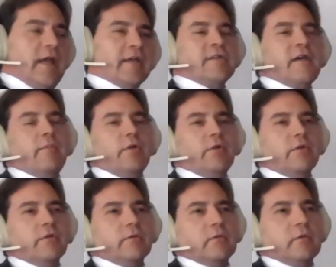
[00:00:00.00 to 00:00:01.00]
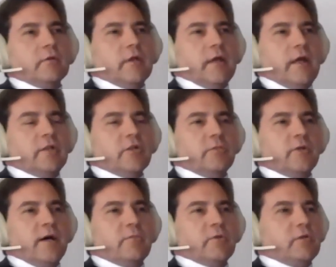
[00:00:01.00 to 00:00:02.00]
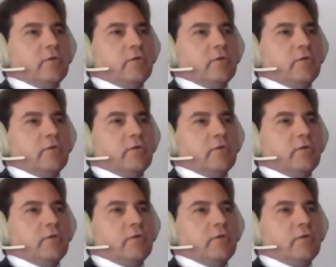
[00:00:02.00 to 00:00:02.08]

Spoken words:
X happened. And you'll be able to